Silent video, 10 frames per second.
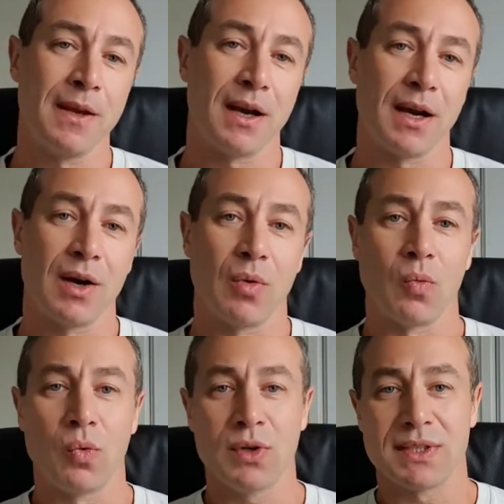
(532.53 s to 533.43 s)

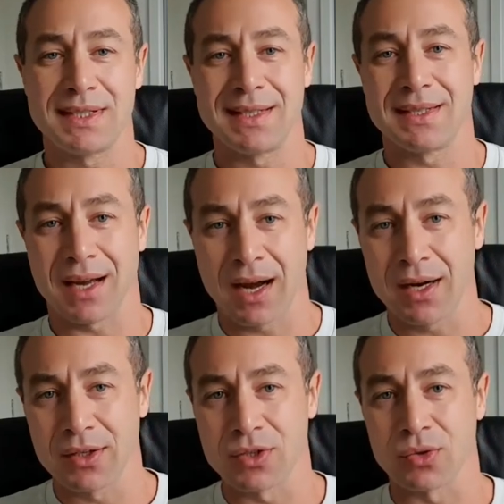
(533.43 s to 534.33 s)
What did
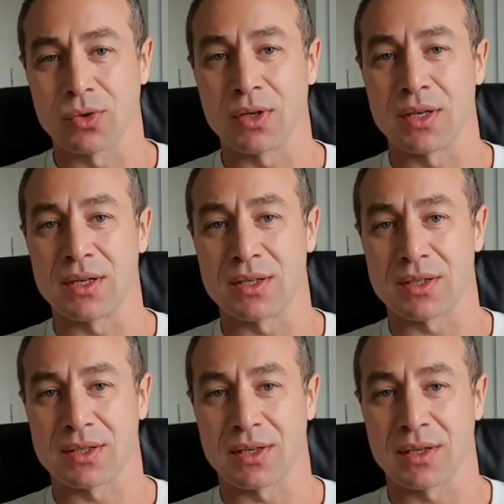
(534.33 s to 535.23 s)
I do
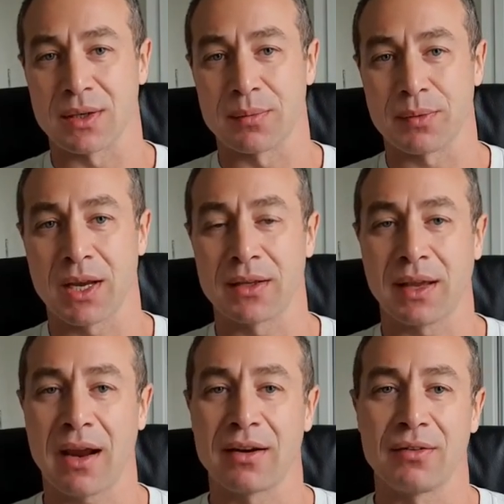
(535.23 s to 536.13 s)
is, I had
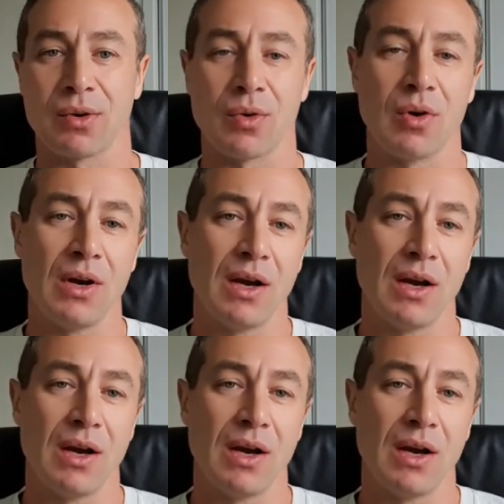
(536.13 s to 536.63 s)
carnival,